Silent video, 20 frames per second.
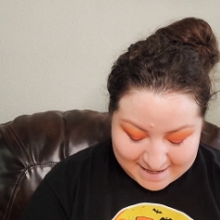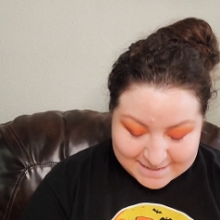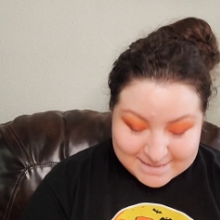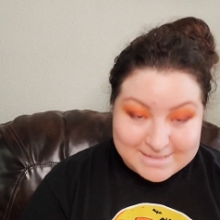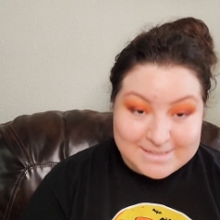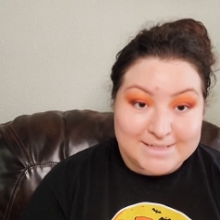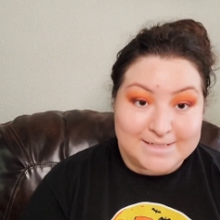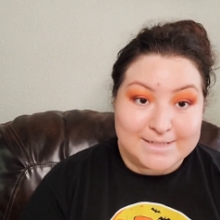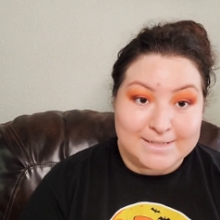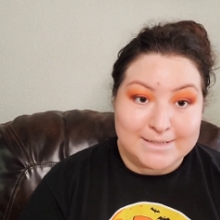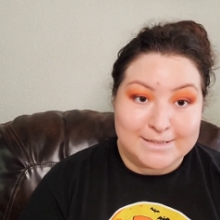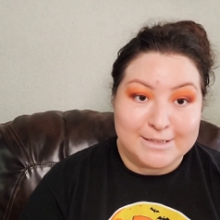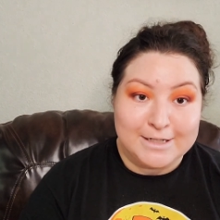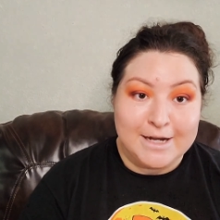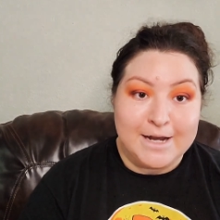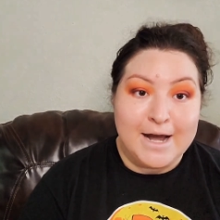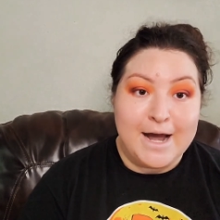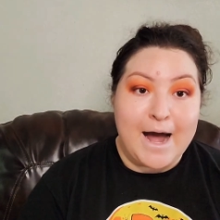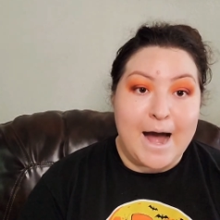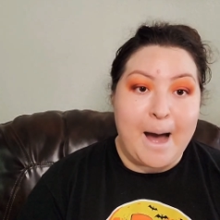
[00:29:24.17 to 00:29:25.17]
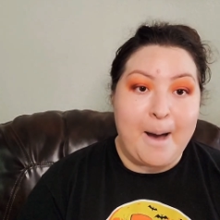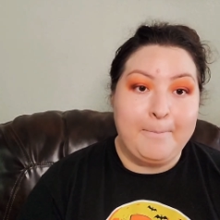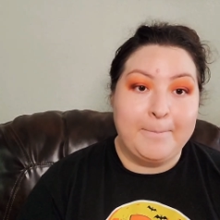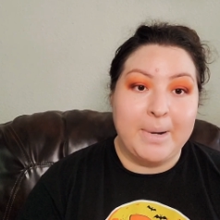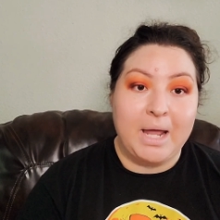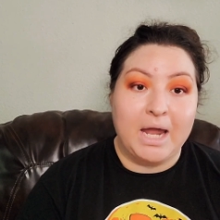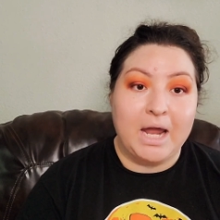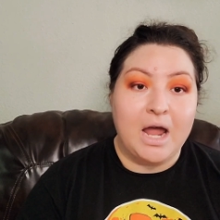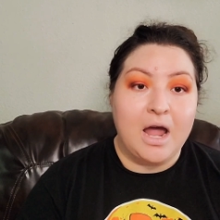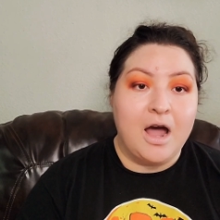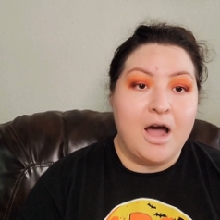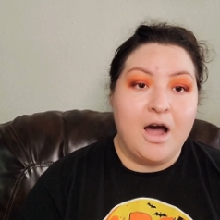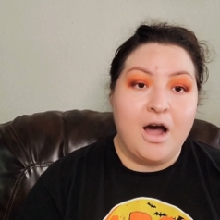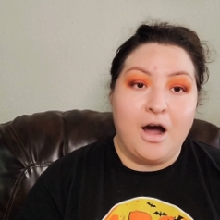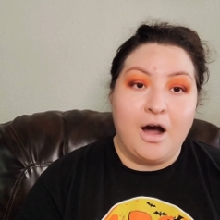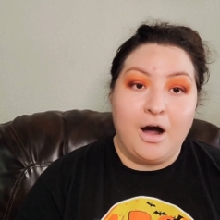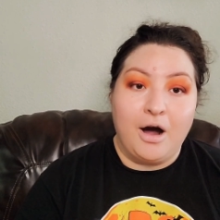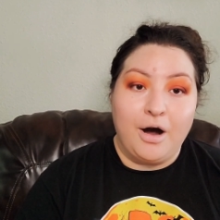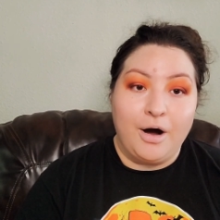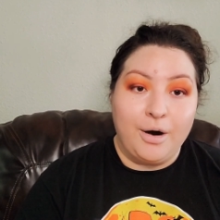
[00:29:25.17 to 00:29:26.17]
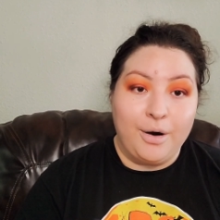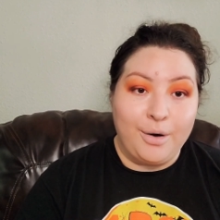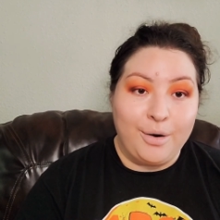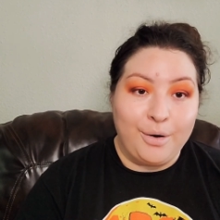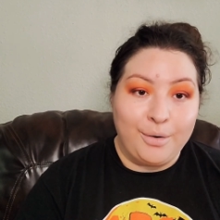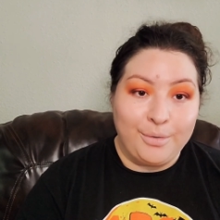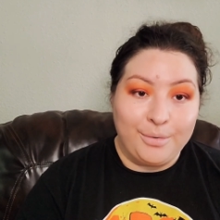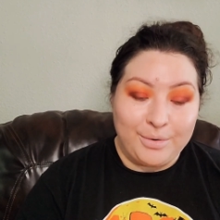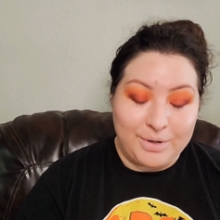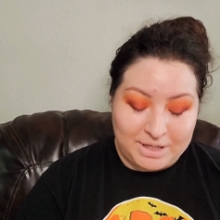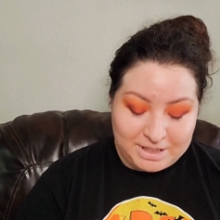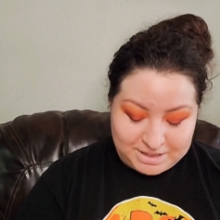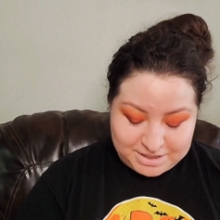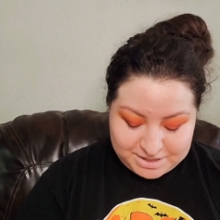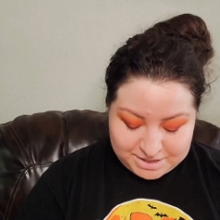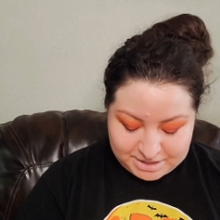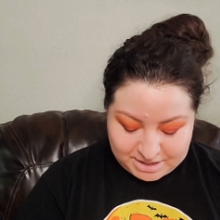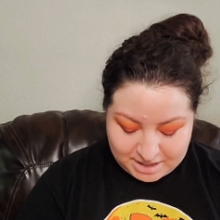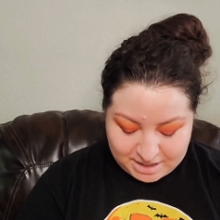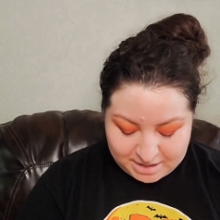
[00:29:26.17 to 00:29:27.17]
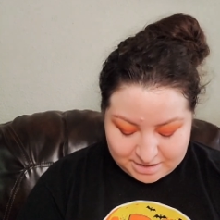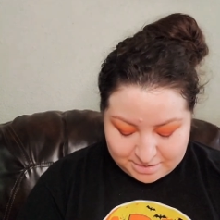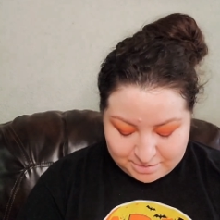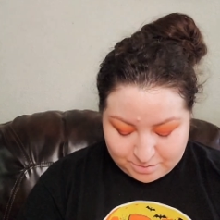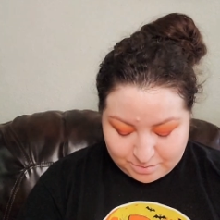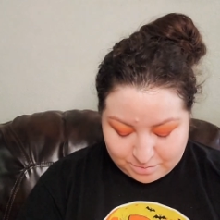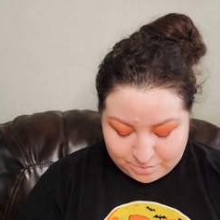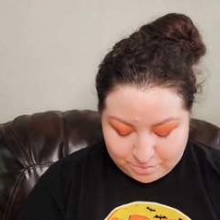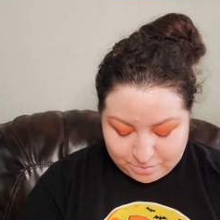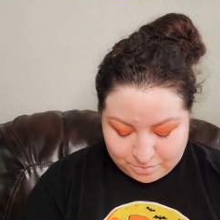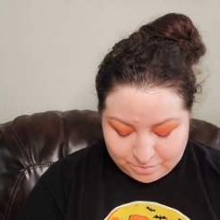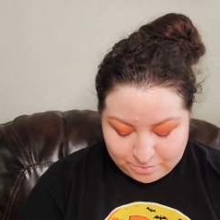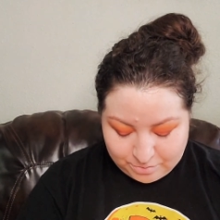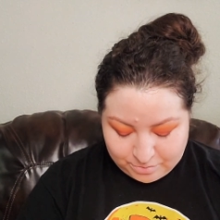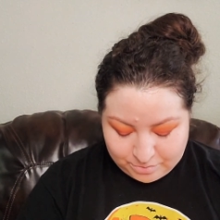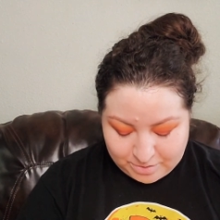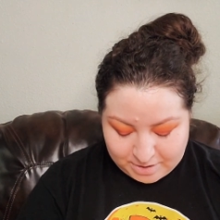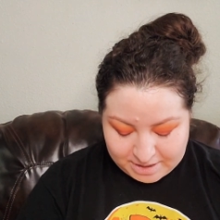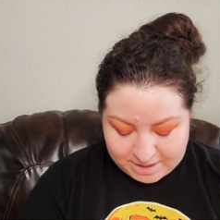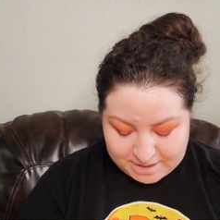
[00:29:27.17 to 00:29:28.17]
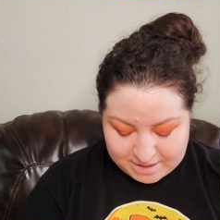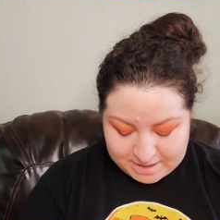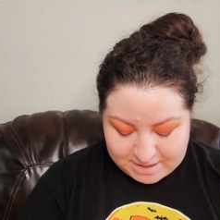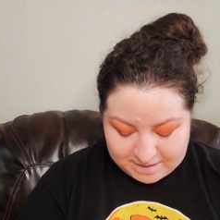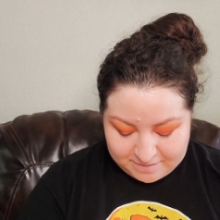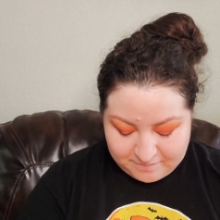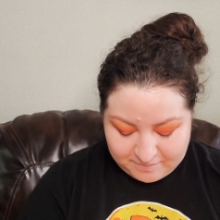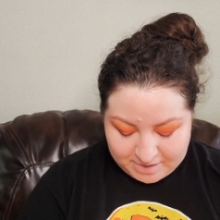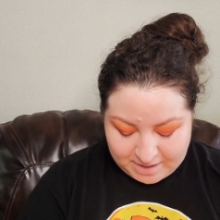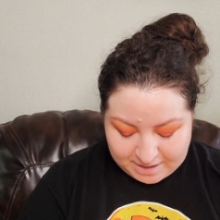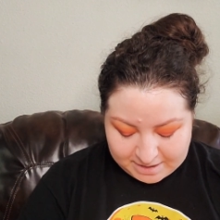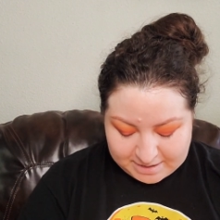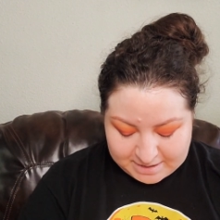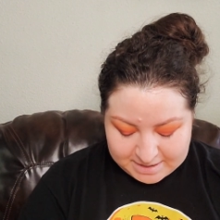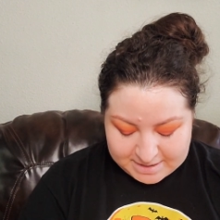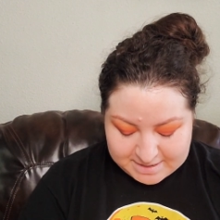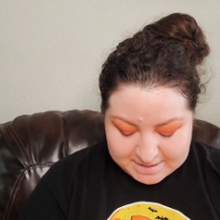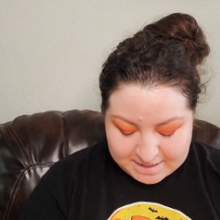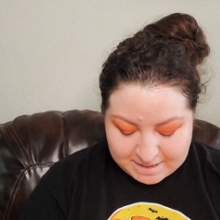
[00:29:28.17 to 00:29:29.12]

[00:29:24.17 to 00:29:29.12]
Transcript: ask, I'm like, holy shit, who can live like this?